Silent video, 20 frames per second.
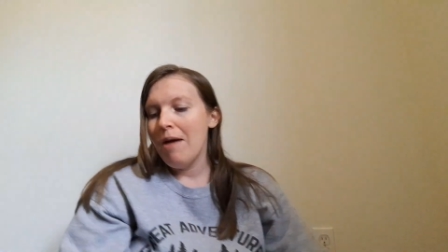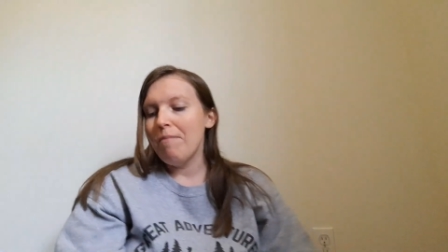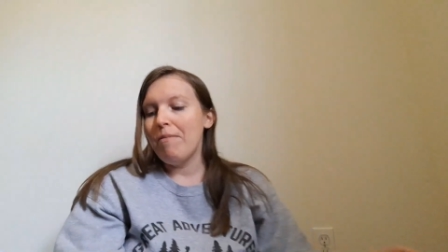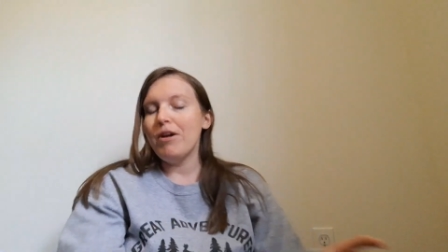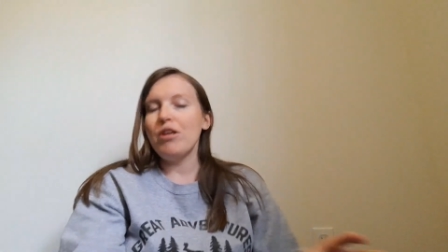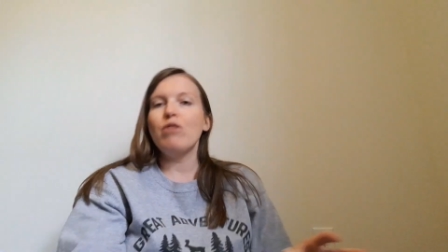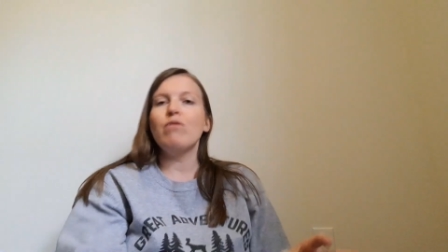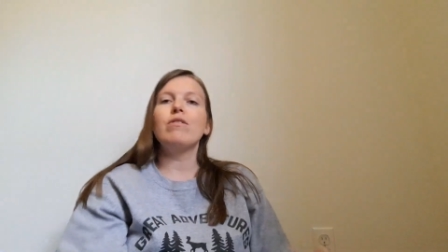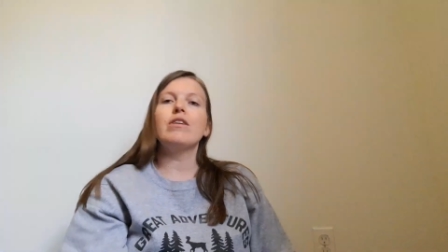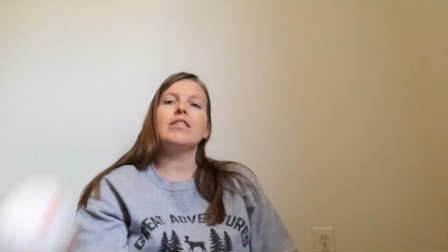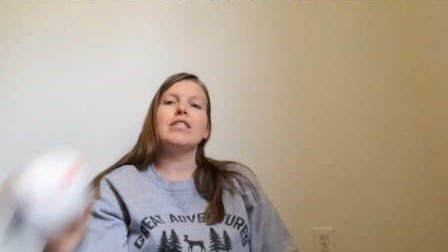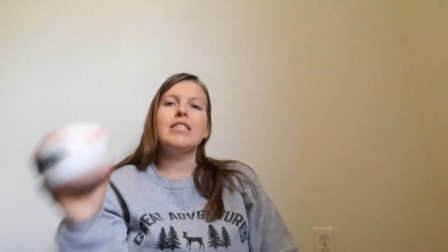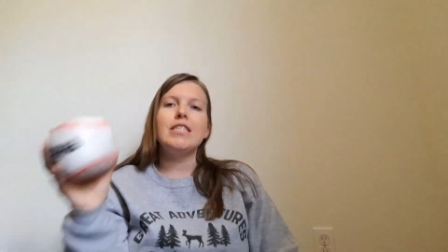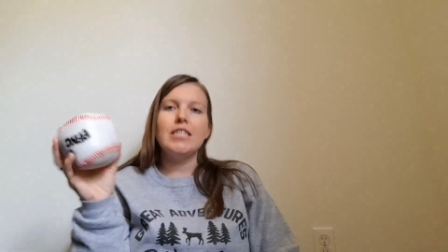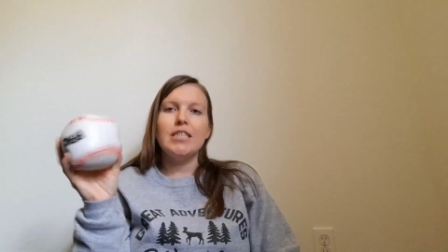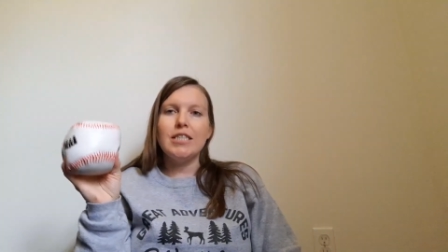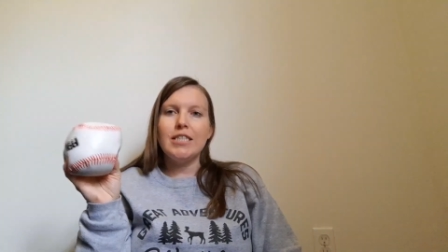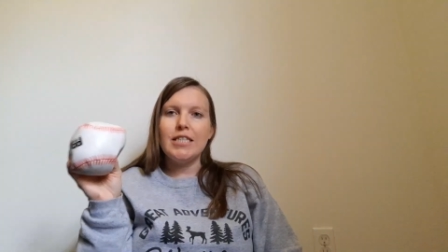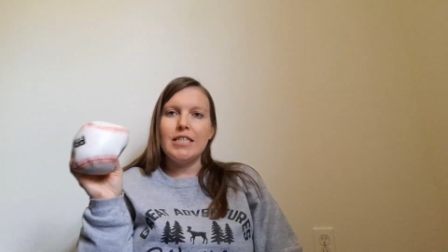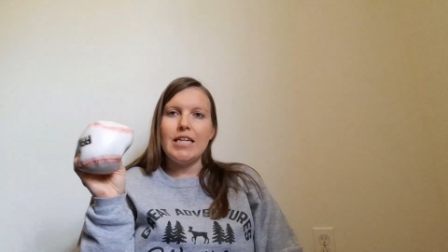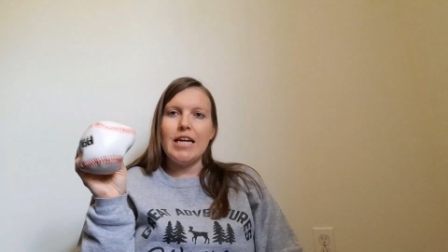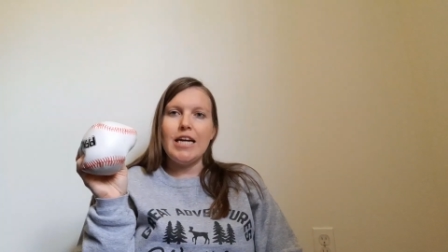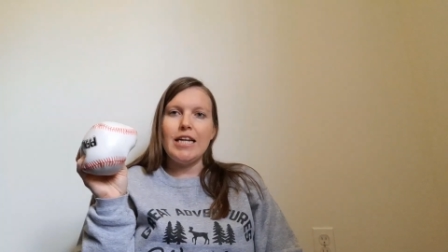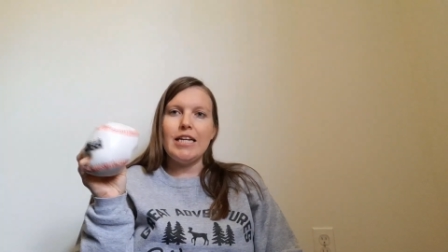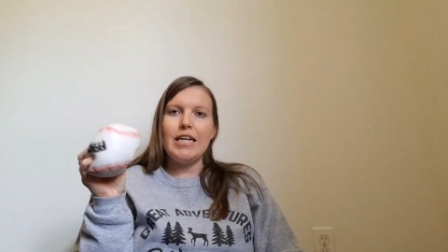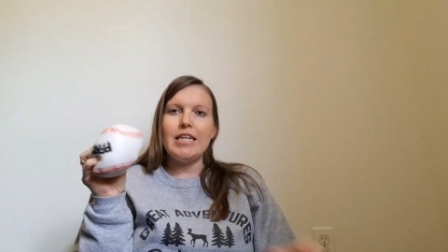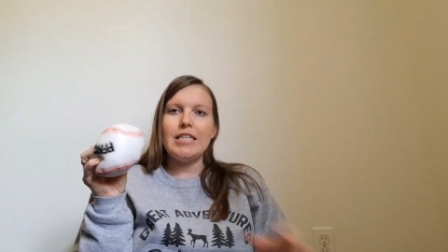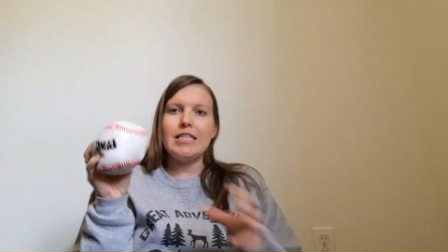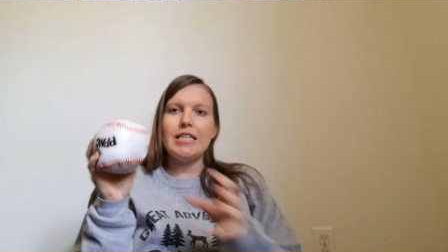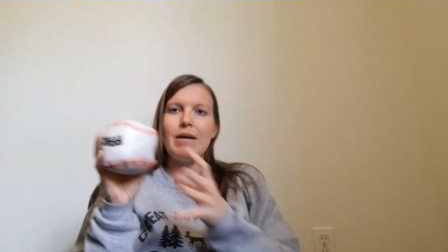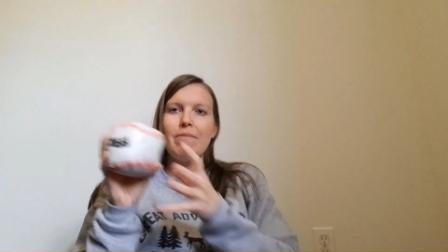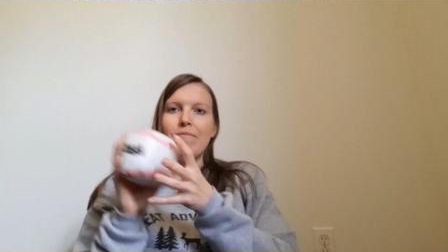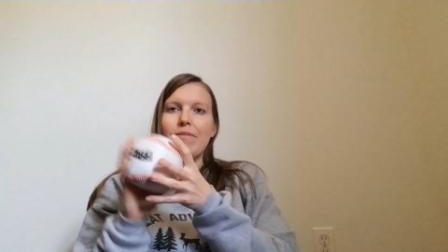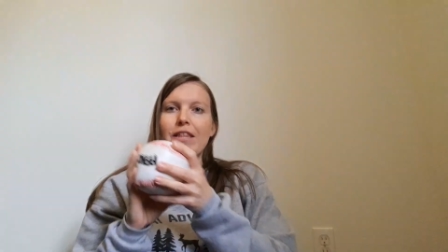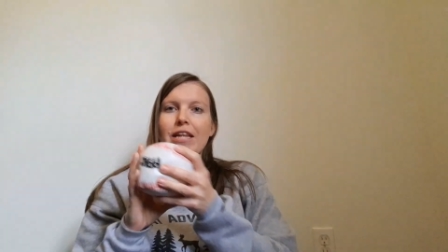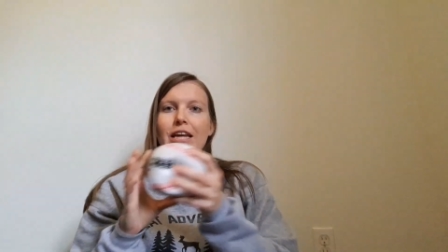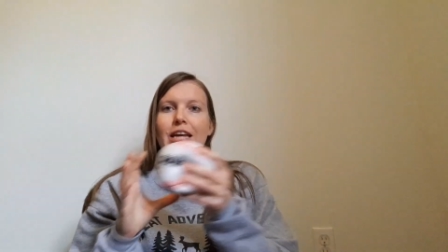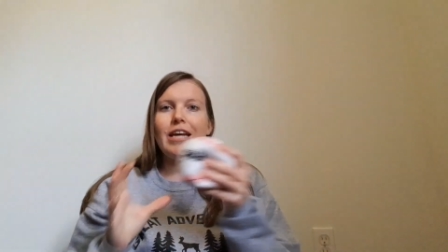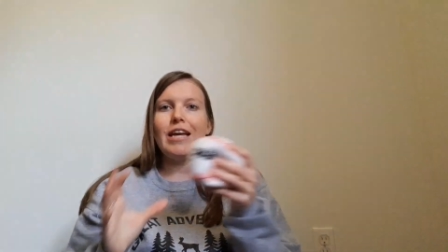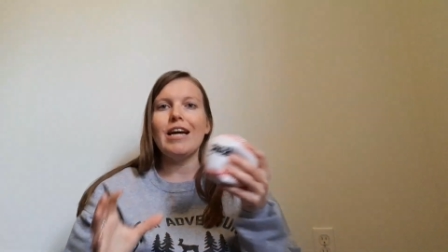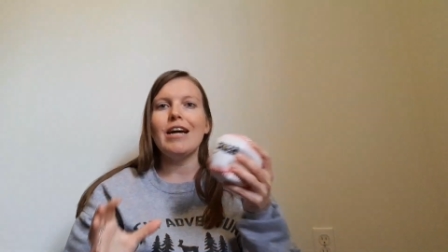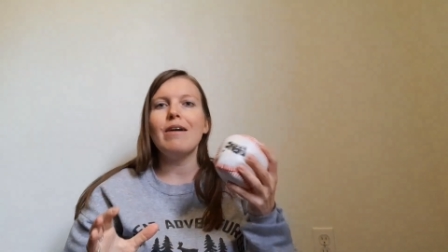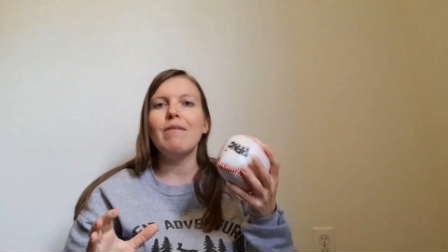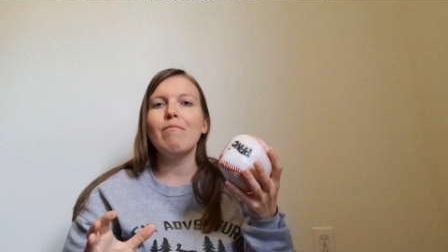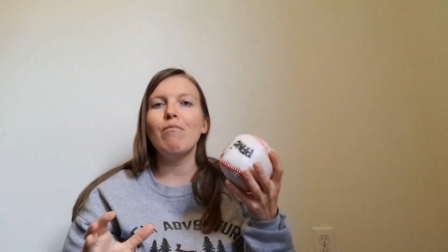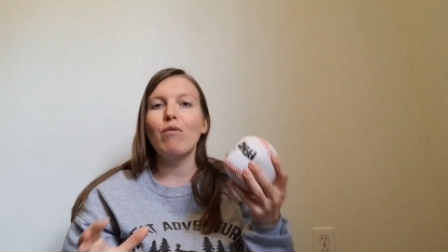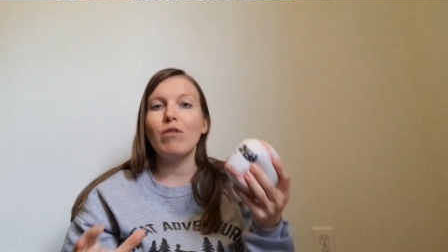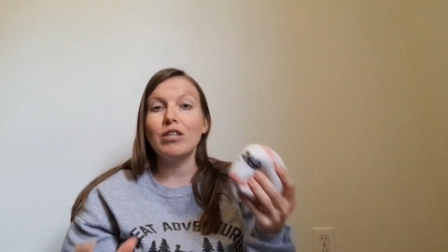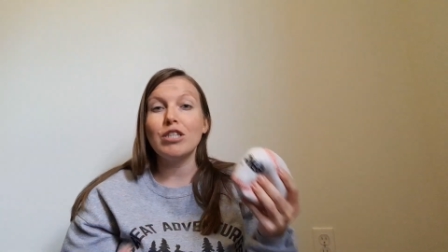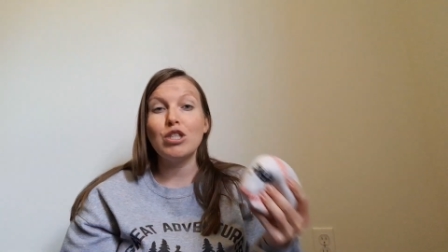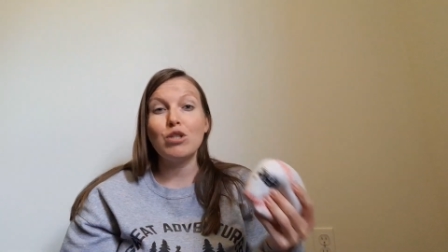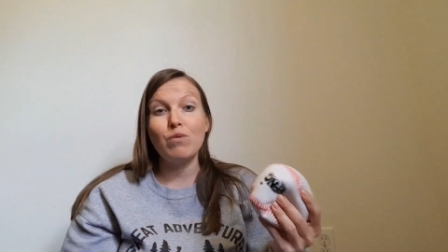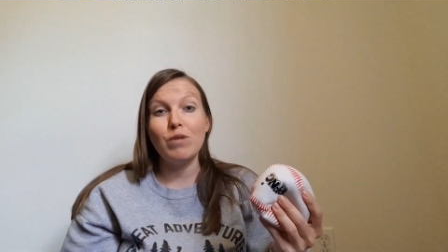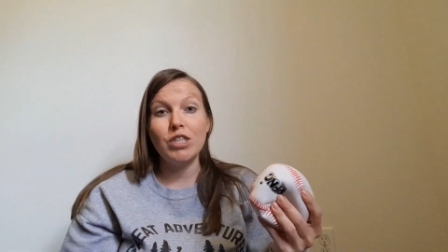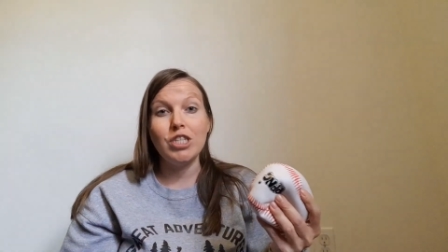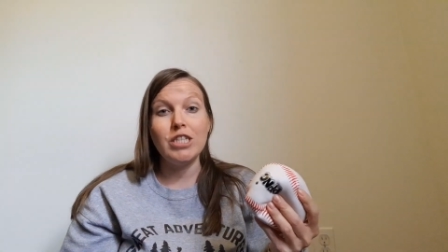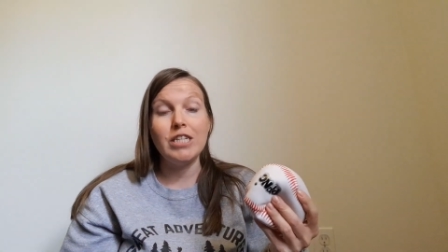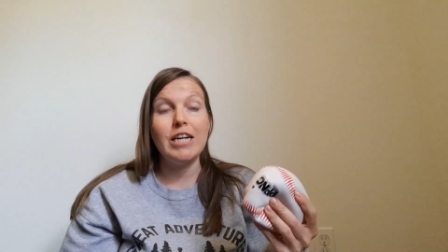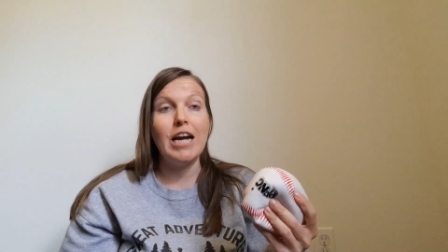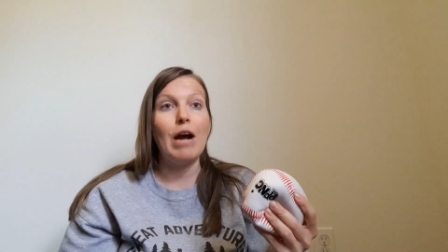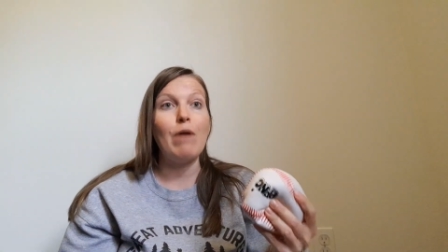but you could still send something more squishy.